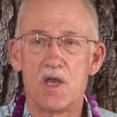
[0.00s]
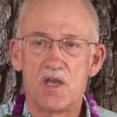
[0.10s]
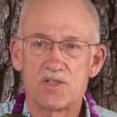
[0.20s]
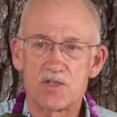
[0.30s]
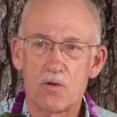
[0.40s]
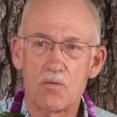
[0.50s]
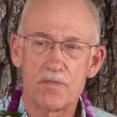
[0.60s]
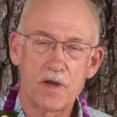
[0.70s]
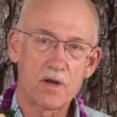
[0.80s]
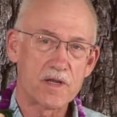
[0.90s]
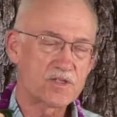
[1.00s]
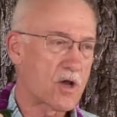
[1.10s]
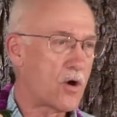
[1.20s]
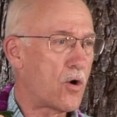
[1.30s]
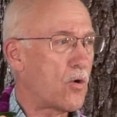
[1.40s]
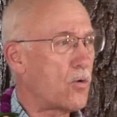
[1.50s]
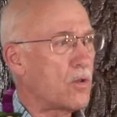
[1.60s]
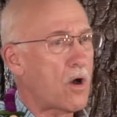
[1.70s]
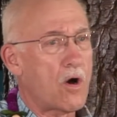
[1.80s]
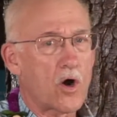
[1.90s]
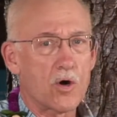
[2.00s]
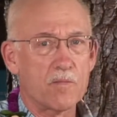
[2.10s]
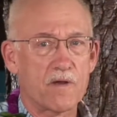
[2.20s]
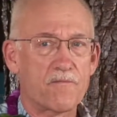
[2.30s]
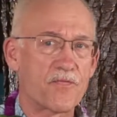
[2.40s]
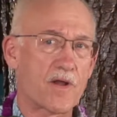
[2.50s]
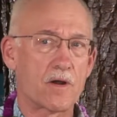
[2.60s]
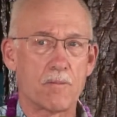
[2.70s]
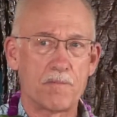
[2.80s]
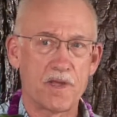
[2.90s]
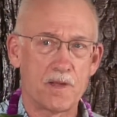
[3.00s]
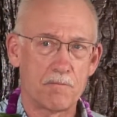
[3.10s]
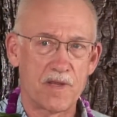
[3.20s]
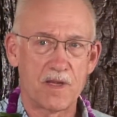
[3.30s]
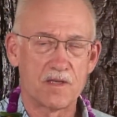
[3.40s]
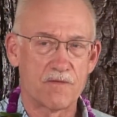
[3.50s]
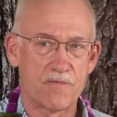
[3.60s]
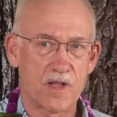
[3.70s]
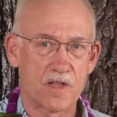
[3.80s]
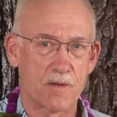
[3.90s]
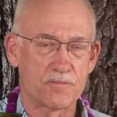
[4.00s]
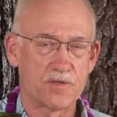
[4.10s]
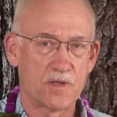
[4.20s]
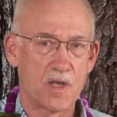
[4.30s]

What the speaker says: So there is a whole arm of therapy being developed,